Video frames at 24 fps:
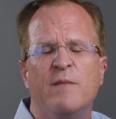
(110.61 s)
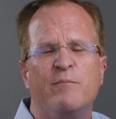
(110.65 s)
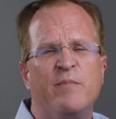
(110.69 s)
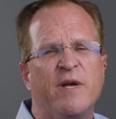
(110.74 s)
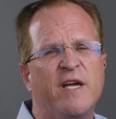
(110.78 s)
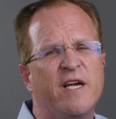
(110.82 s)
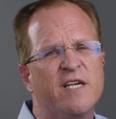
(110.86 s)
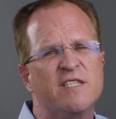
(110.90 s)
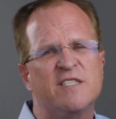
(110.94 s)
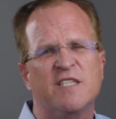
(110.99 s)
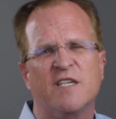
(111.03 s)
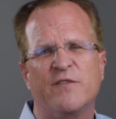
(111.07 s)

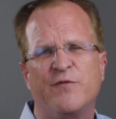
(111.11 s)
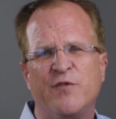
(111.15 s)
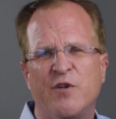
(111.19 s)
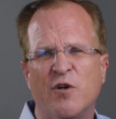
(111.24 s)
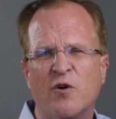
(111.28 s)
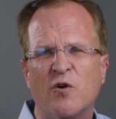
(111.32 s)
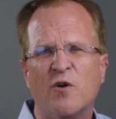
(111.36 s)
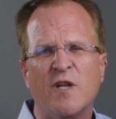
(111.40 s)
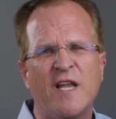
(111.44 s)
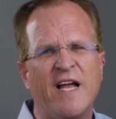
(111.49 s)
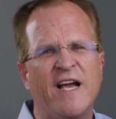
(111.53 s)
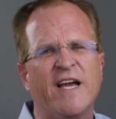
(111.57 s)
Because if
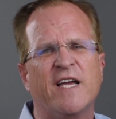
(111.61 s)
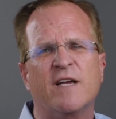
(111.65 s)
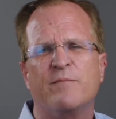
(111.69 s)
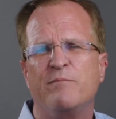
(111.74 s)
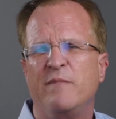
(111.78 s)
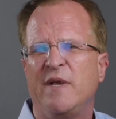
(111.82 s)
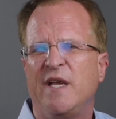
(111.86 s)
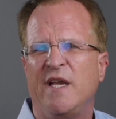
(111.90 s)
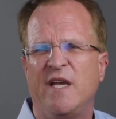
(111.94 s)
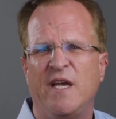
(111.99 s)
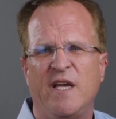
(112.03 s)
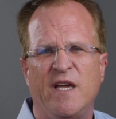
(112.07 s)
you're like
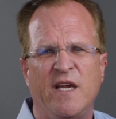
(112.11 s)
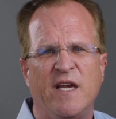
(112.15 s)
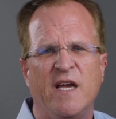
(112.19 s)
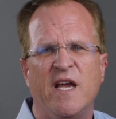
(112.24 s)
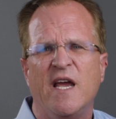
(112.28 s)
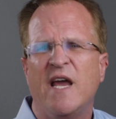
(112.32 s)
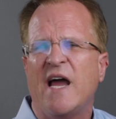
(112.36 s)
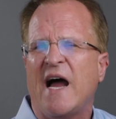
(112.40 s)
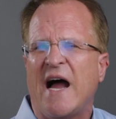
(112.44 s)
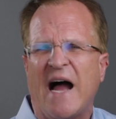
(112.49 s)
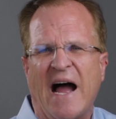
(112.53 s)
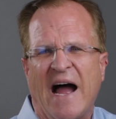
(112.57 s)
me,
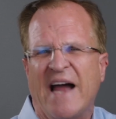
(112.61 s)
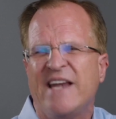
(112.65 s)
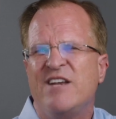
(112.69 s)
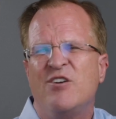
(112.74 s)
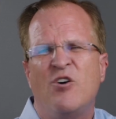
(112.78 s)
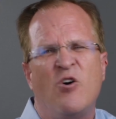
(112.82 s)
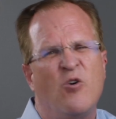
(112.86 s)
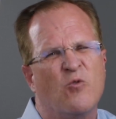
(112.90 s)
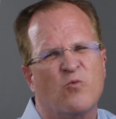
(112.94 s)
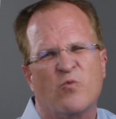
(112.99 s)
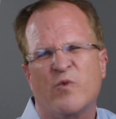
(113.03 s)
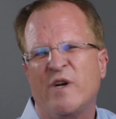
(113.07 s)
I
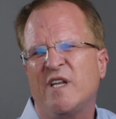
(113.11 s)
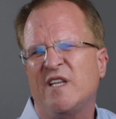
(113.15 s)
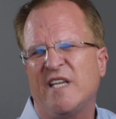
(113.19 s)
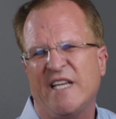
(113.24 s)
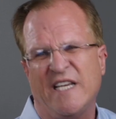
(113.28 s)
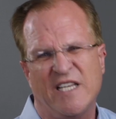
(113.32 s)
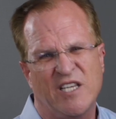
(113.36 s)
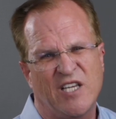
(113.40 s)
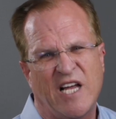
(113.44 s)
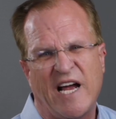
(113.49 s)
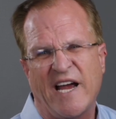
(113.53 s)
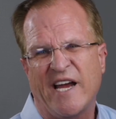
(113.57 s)
don't
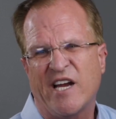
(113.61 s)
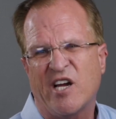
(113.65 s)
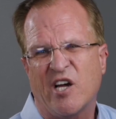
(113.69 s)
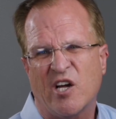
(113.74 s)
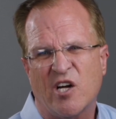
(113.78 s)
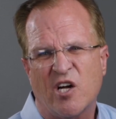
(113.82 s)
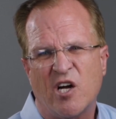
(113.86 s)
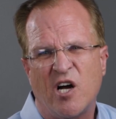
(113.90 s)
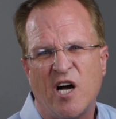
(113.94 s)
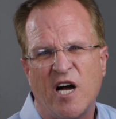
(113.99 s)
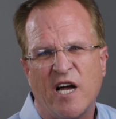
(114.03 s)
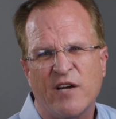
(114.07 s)
really
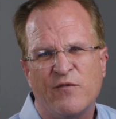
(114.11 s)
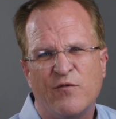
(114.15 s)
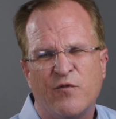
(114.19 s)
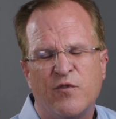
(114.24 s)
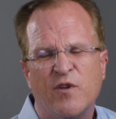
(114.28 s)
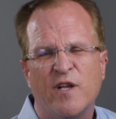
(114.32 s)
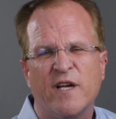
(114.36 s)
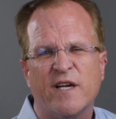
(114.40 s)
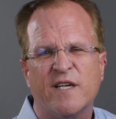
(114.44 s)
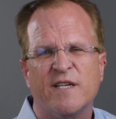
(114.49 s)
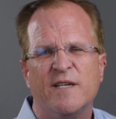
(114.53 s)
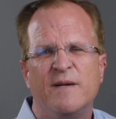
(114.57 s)
like
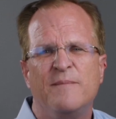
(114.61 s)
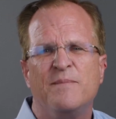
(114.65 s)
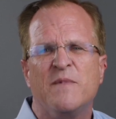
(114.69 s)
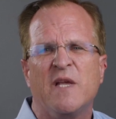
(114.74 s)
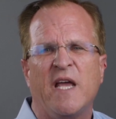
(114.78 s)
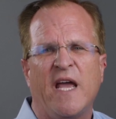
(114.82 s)
conflict,